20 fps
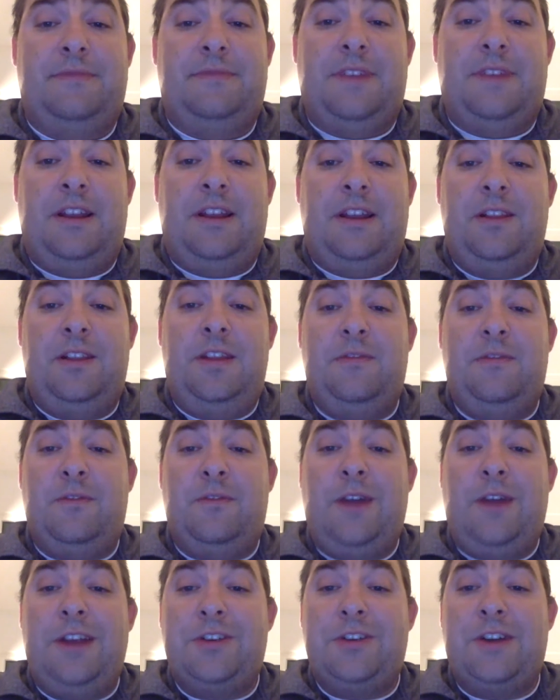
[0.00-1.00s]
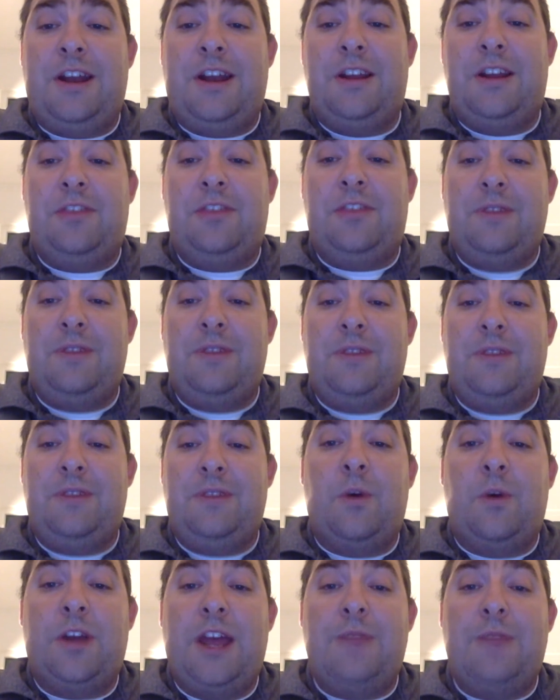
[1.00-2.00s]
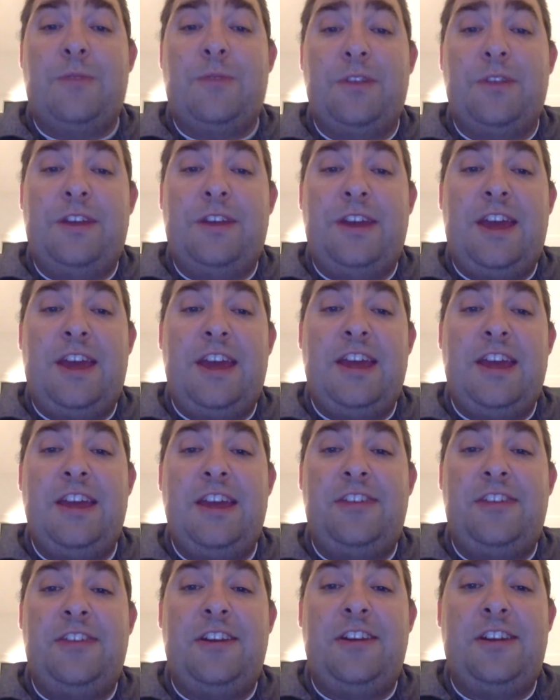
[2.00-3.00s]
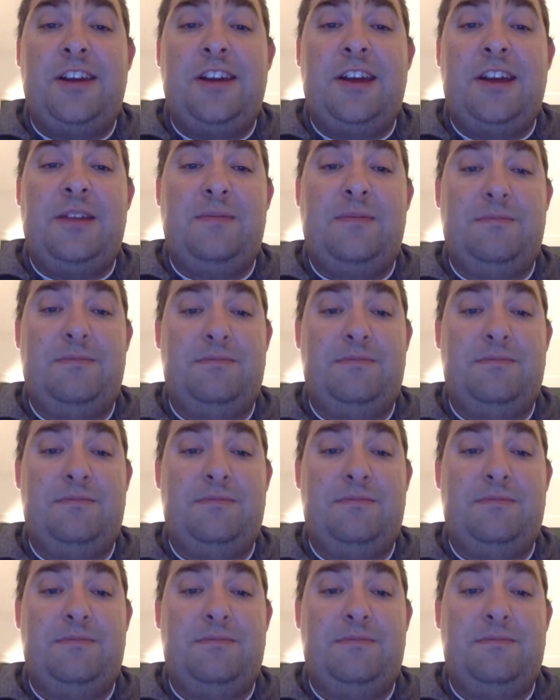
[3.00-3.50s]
And Clint Frazier had a 3-for-4 game for the Yankees today.